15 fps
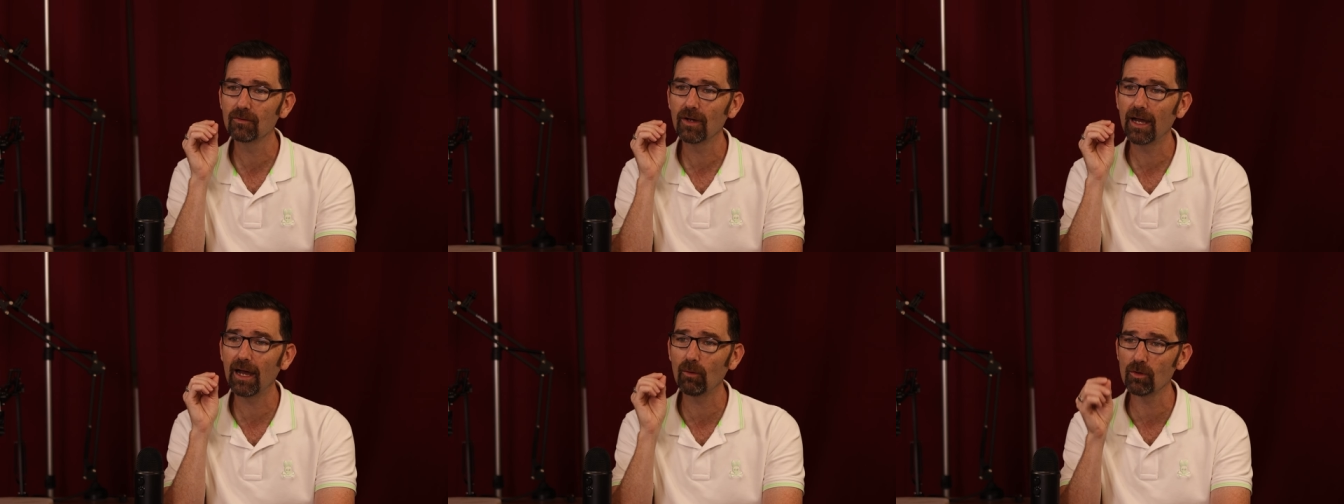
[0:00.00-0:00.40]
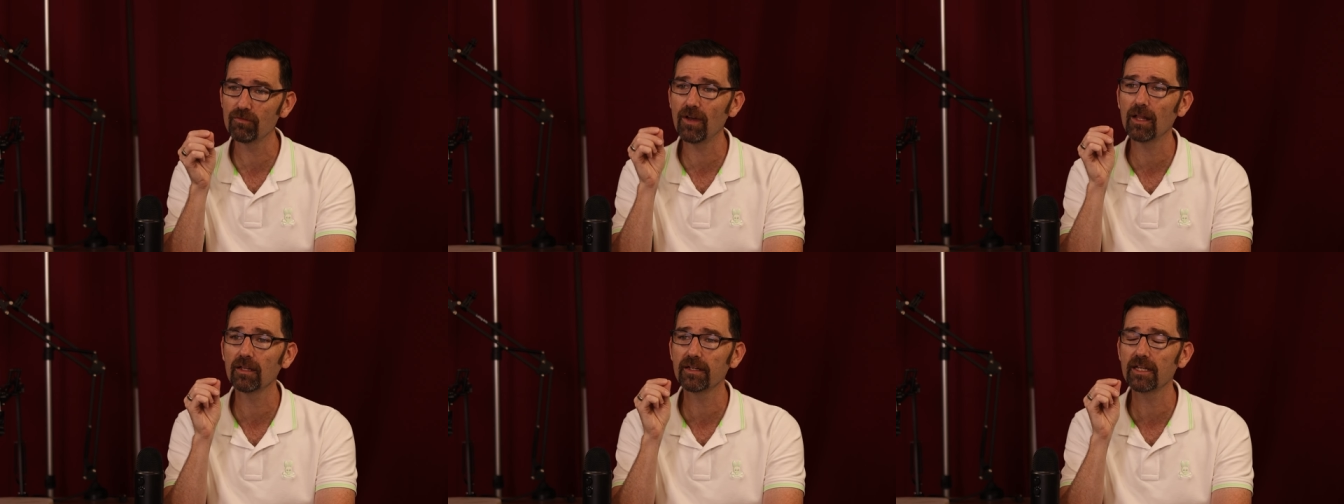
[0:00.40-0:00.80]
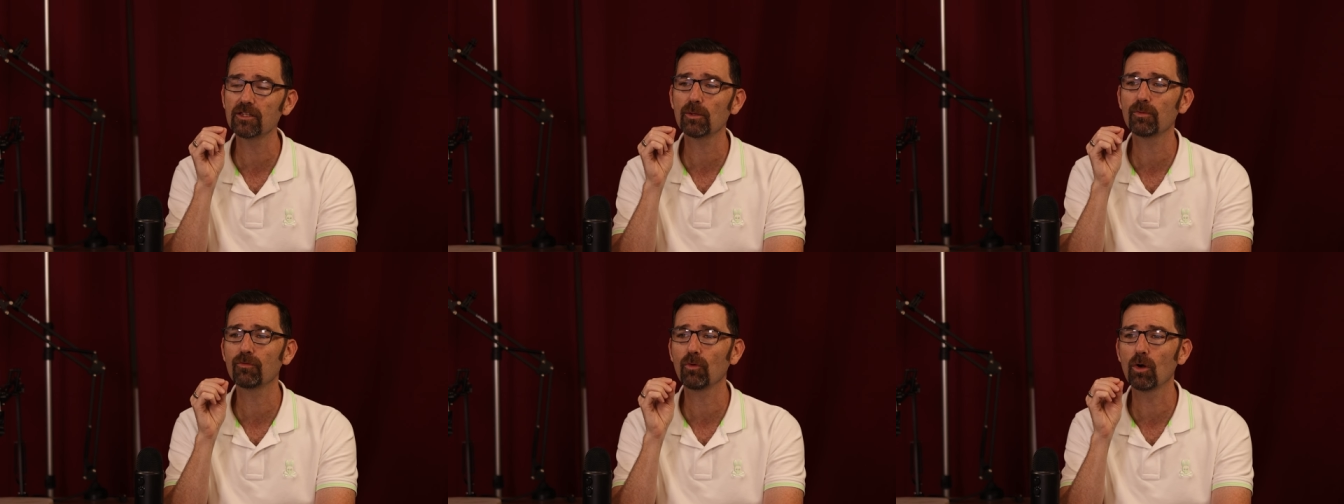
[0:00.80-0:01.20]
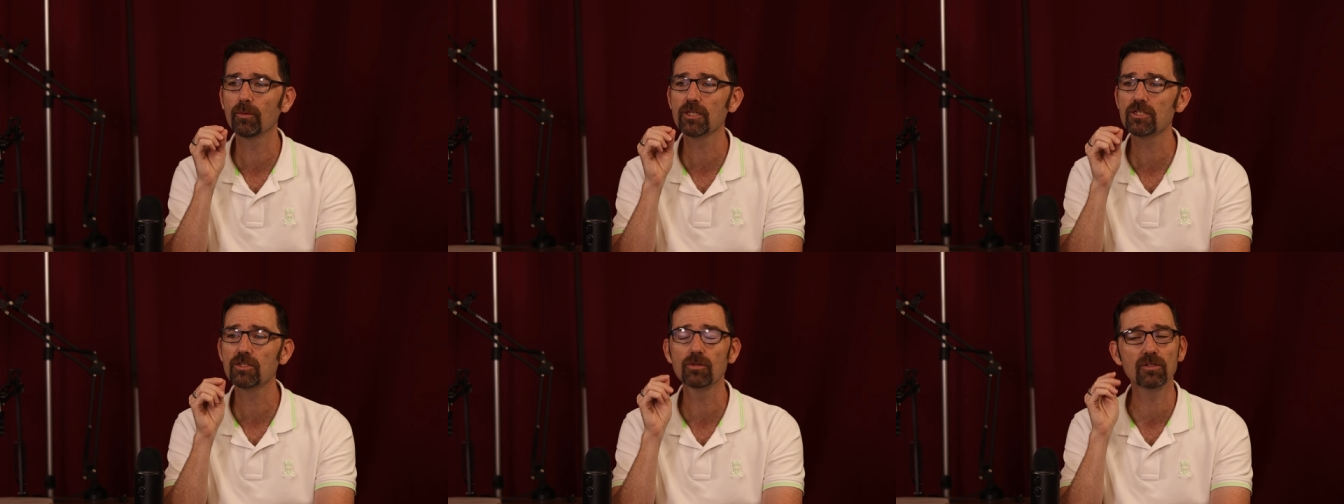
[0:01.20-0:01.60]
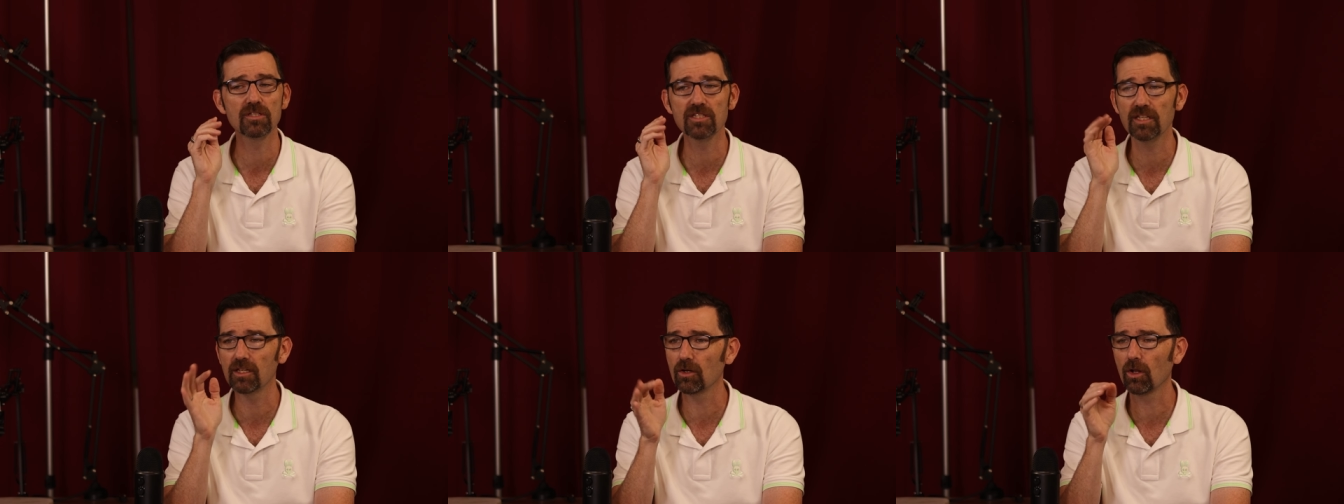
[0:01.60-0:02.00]
how we validate the performance. You can
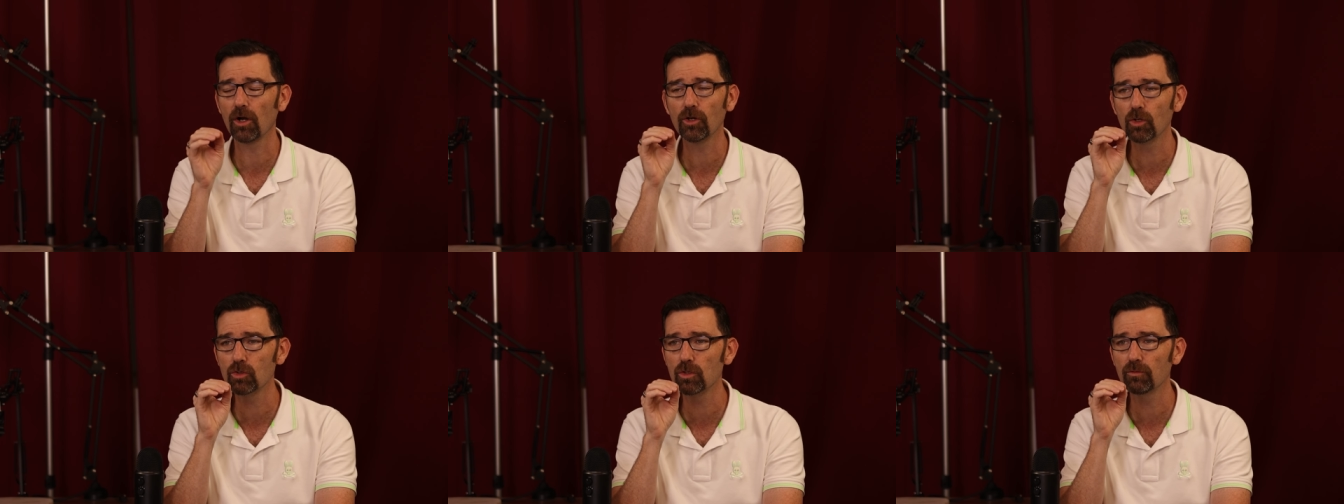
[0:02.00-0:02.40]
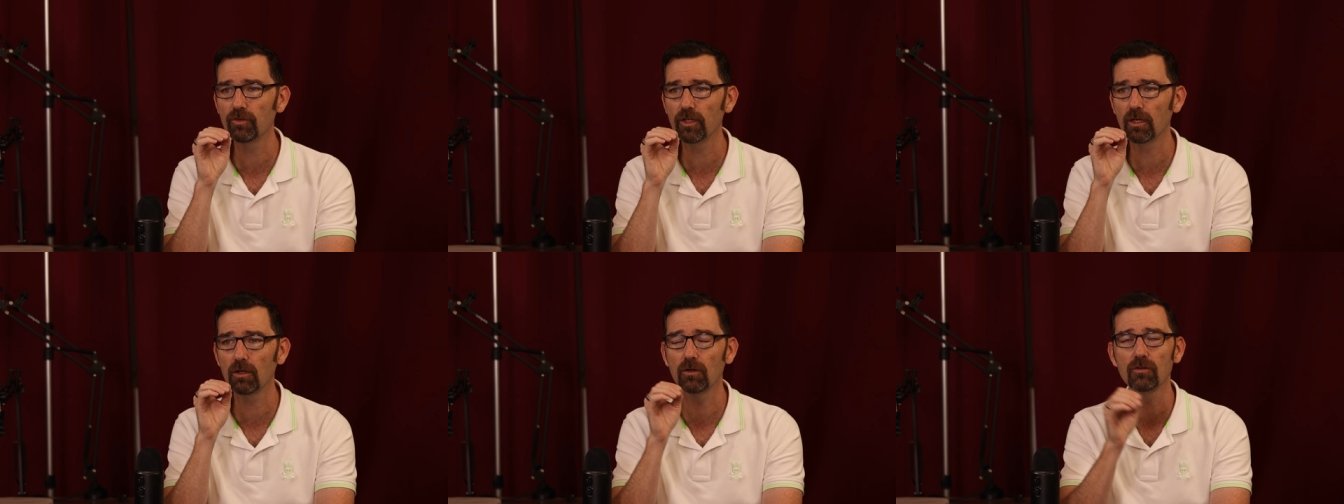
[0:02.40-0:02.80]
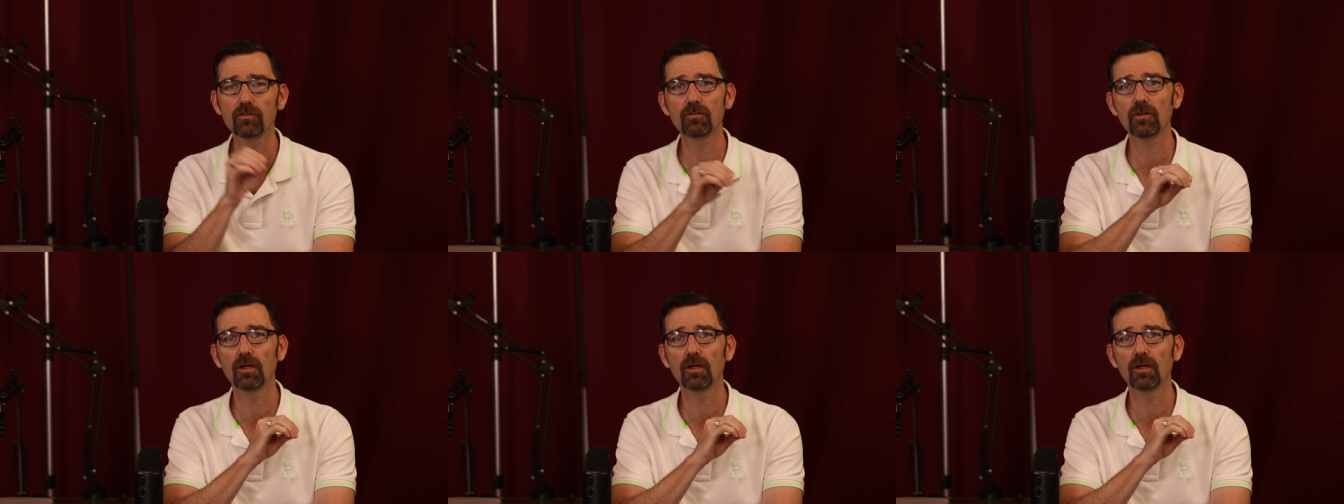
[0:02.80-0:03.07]
see it on our YouTube videos.